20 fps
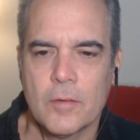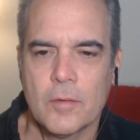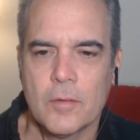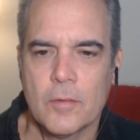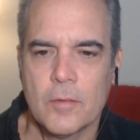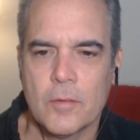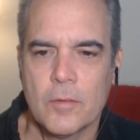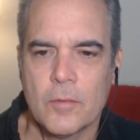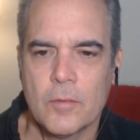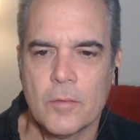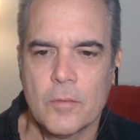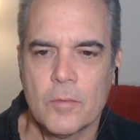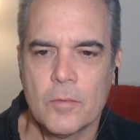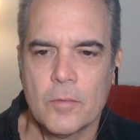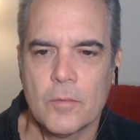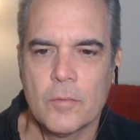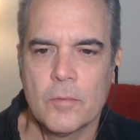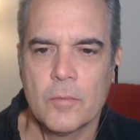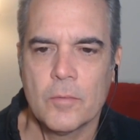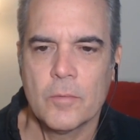
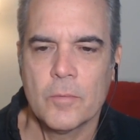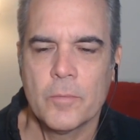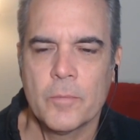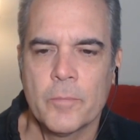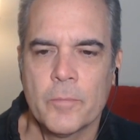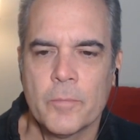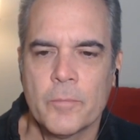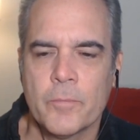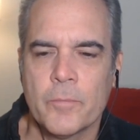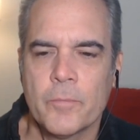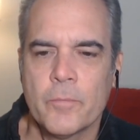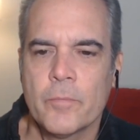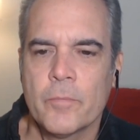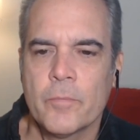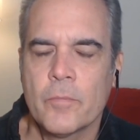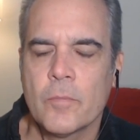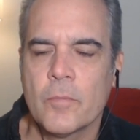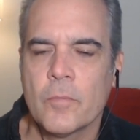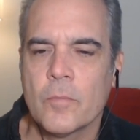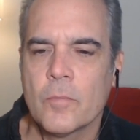
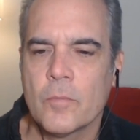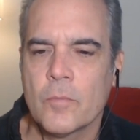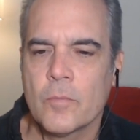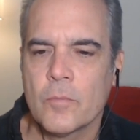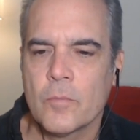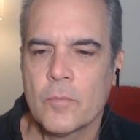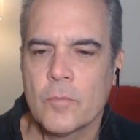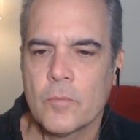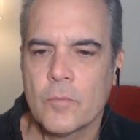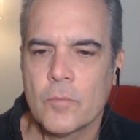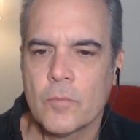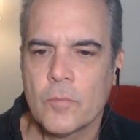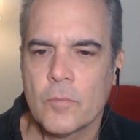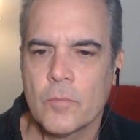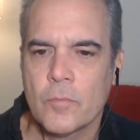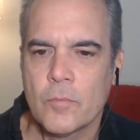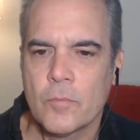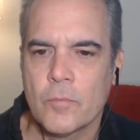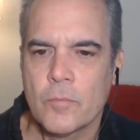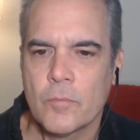
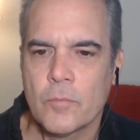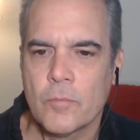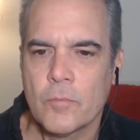(not speaking)